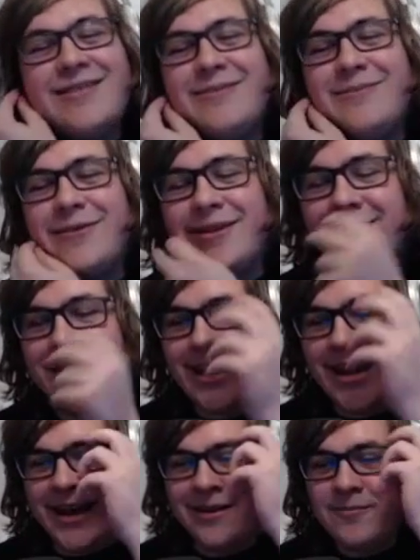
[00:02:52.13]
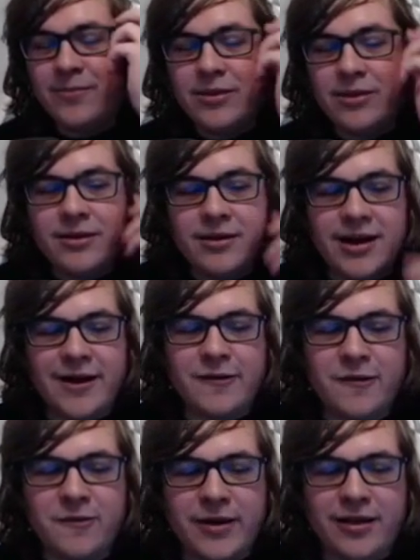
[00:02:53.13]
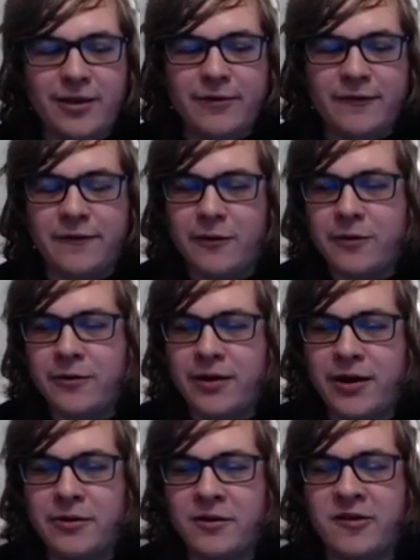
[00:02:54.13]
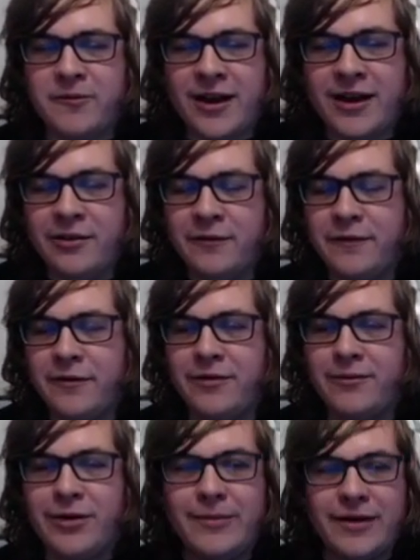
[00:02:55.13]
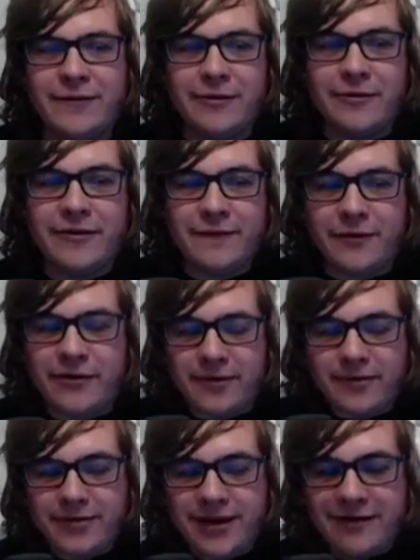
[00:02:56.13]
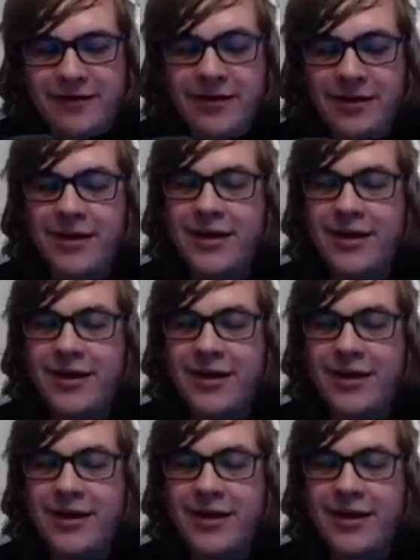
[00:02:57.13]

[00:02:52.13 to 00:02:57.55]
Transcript: But yeah, I still explain a little bit further. I'll expand a little further upon my further explanation.